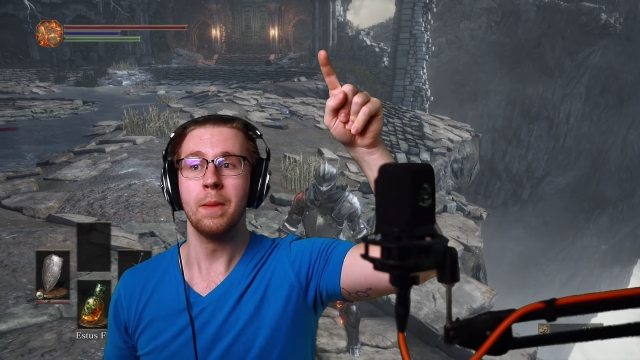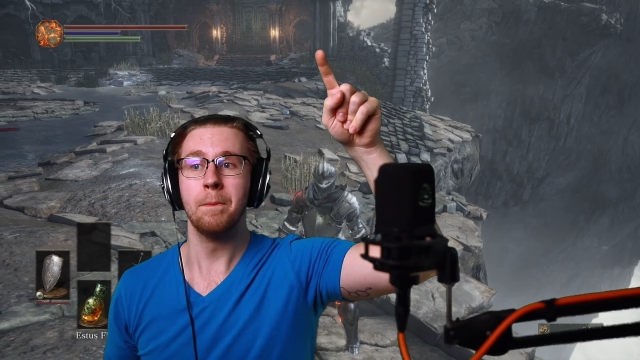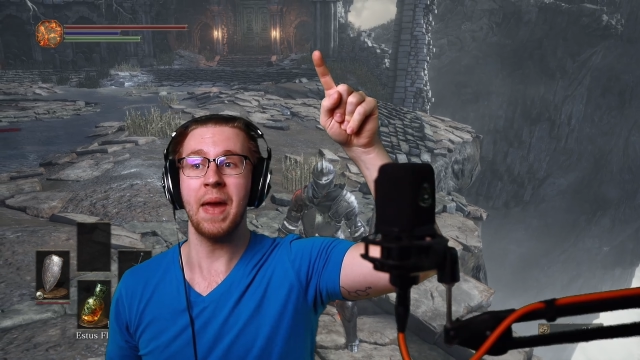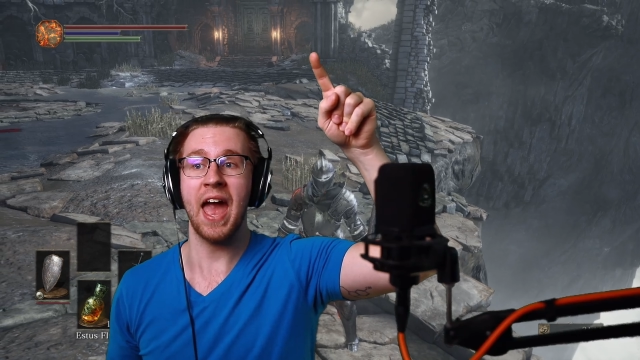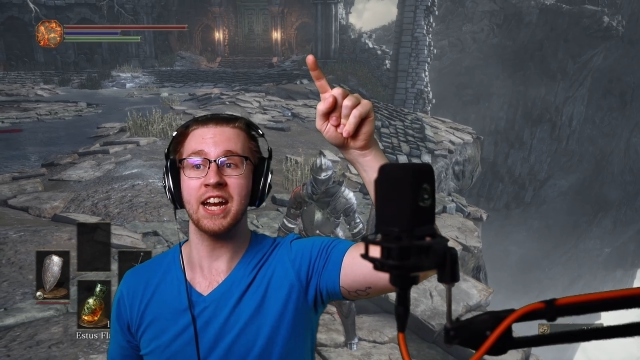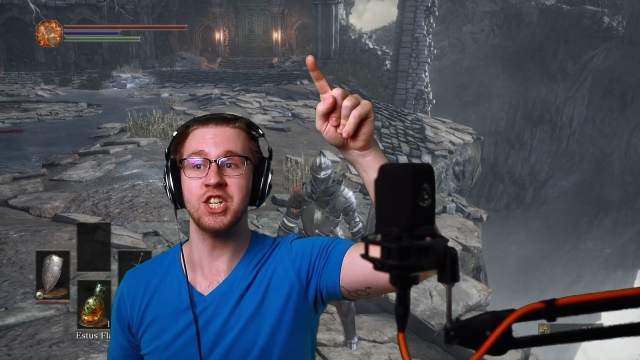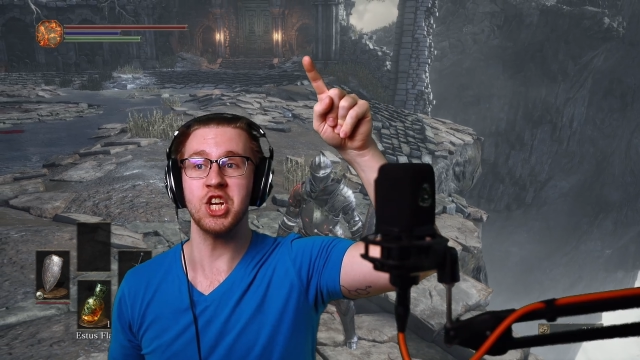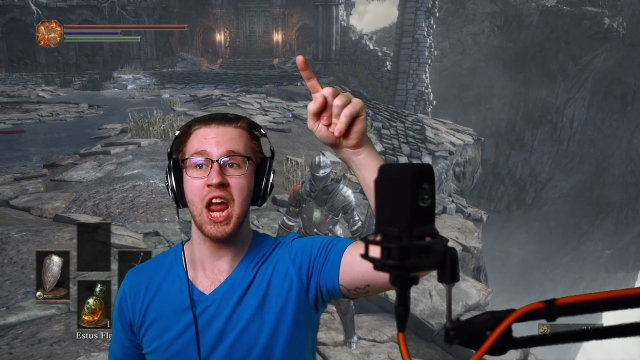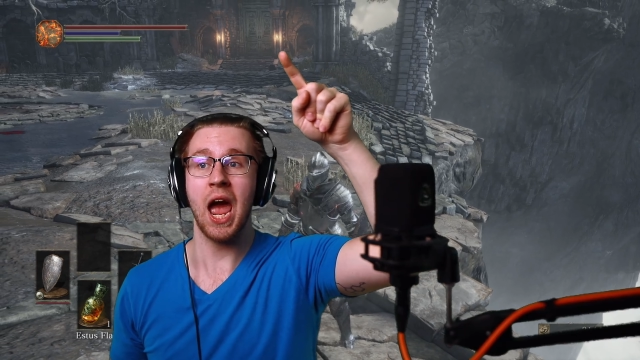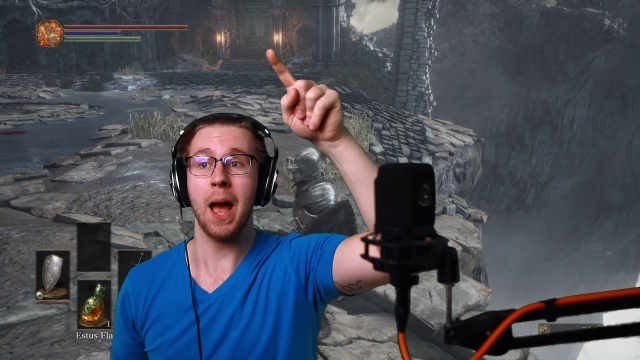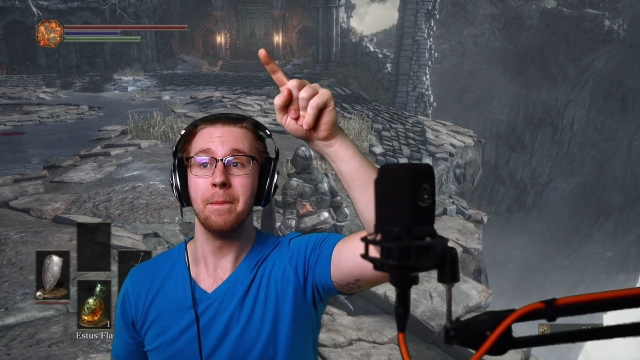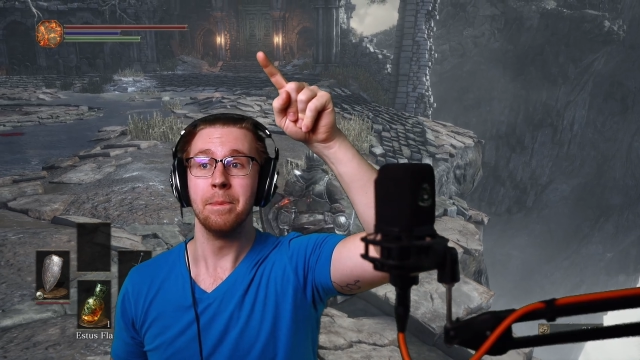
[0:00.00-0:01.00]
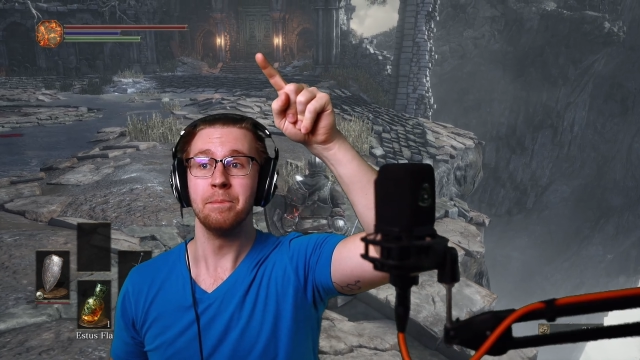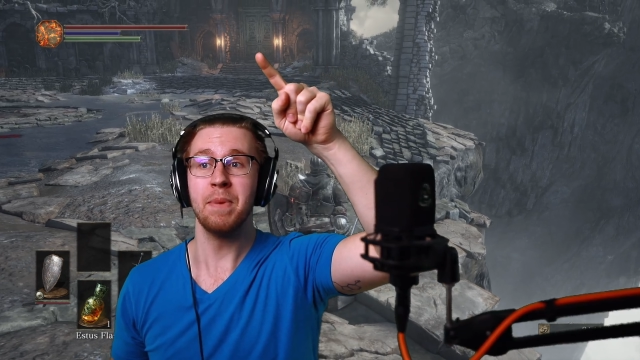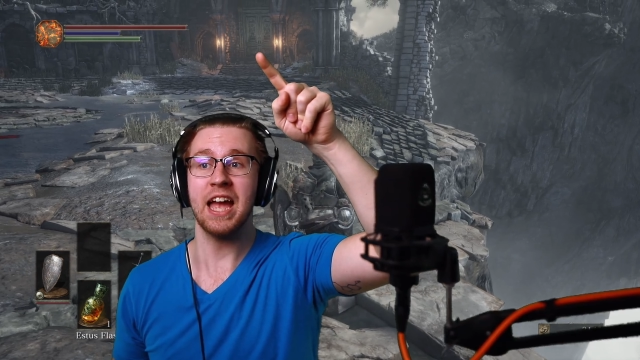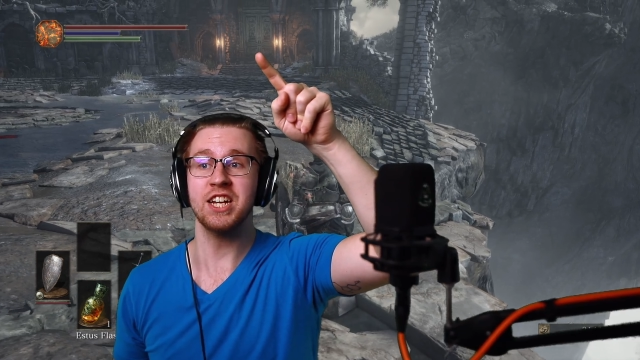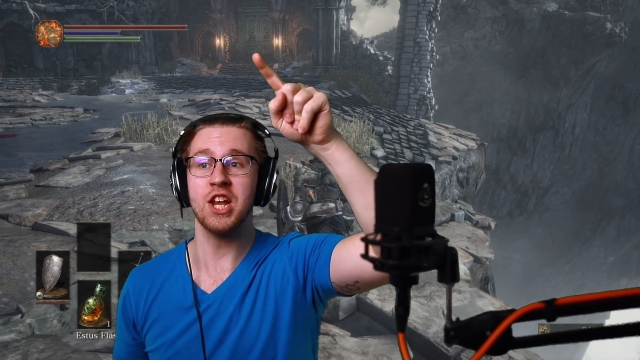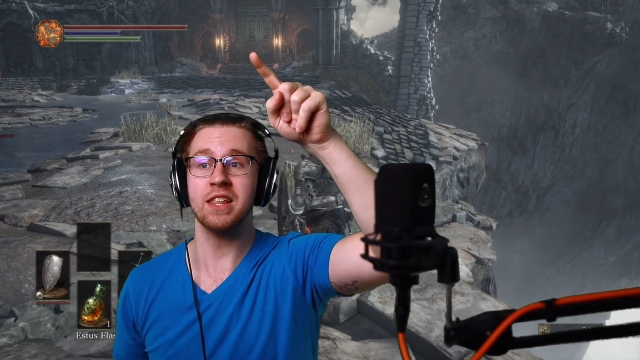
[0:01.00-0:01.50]
Bad chat.
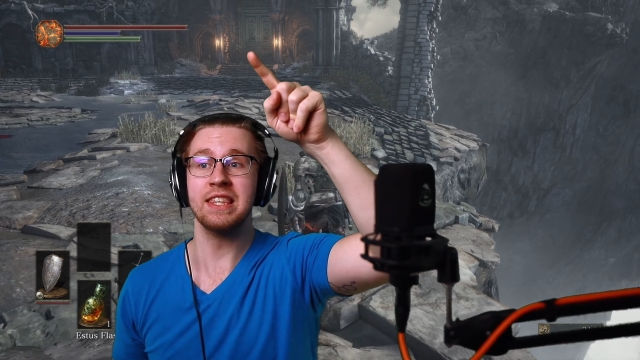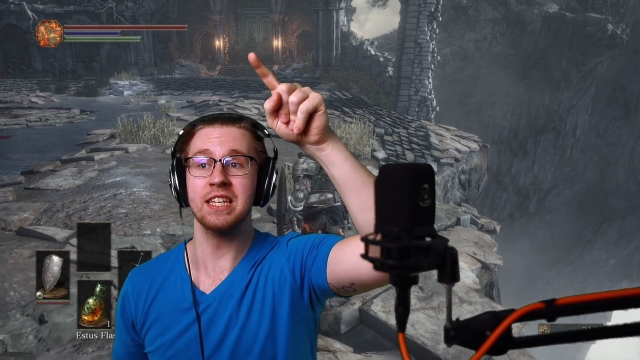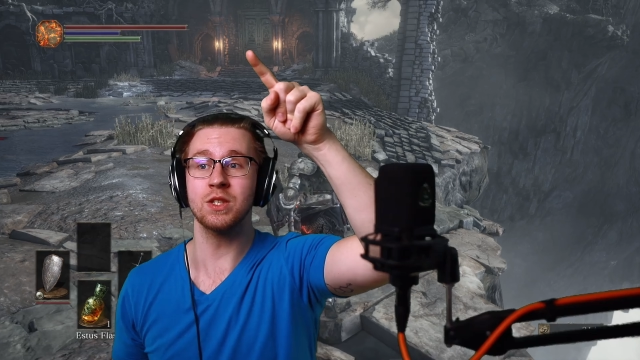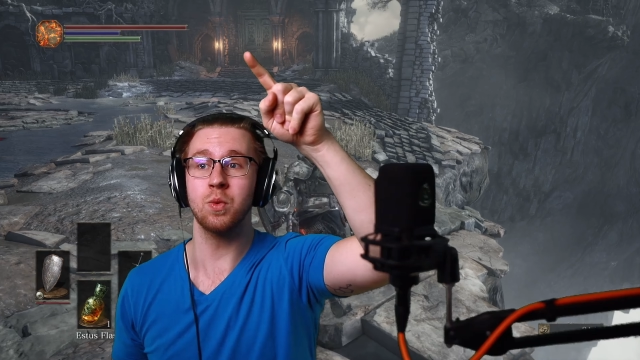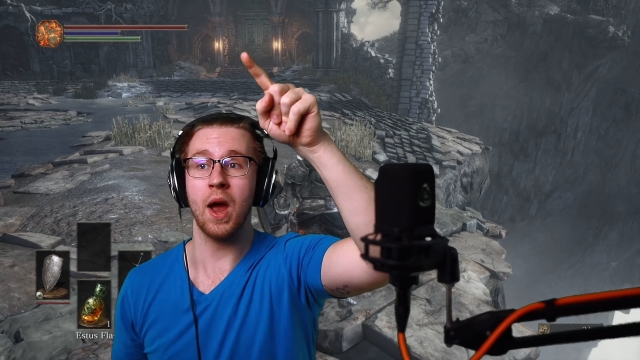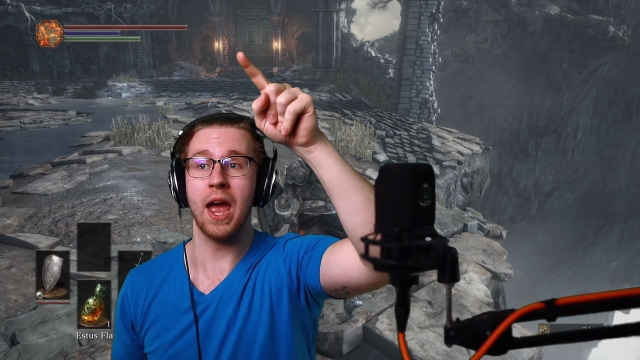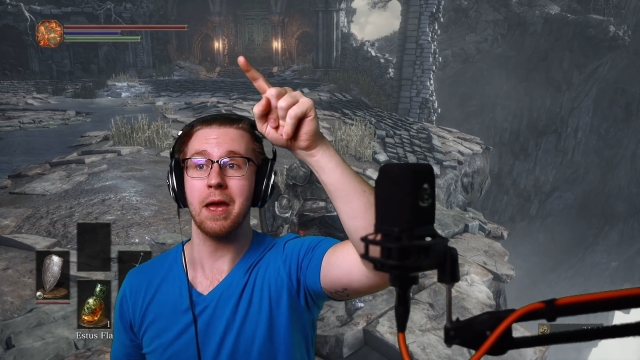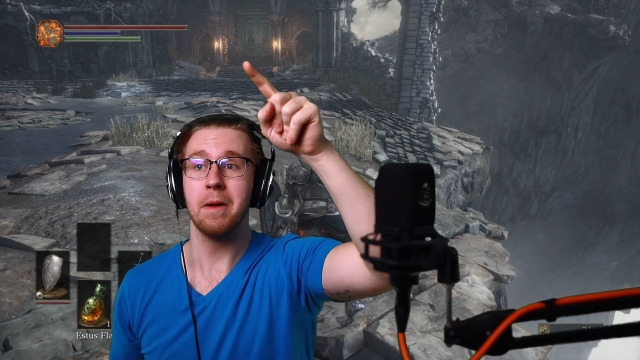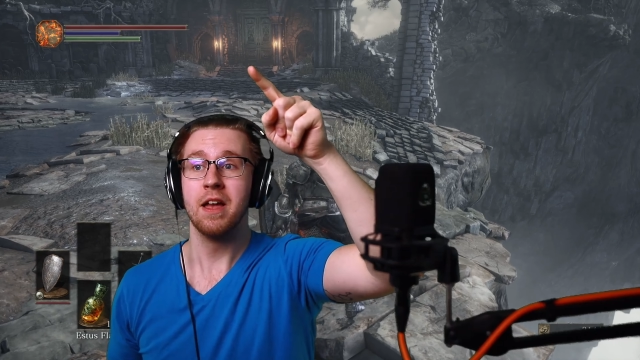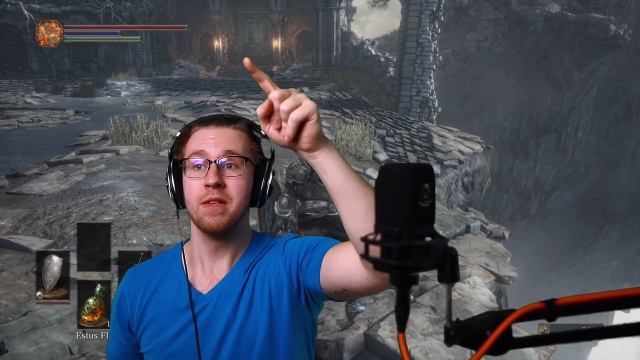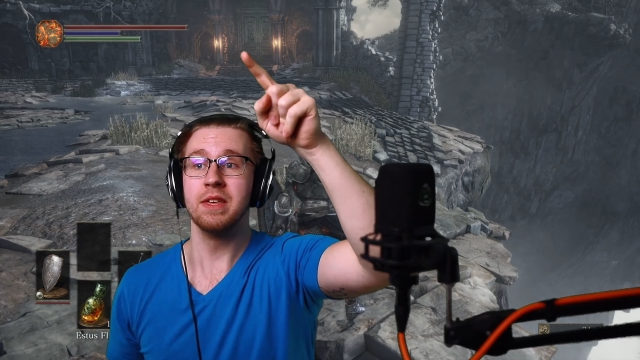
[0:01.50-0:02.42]
Bad chat. This way.